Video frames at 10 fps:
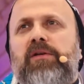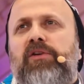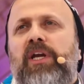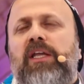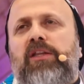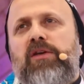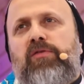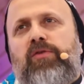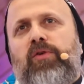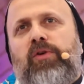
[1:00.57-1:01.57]

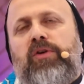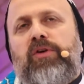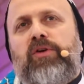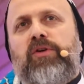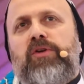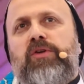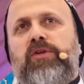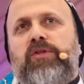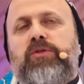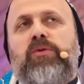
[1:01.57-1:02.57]
grating for?
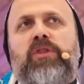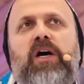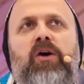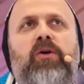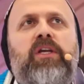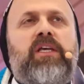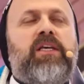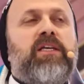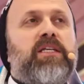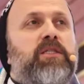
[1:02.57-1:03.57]
So the
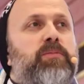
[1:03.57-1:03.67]
Holy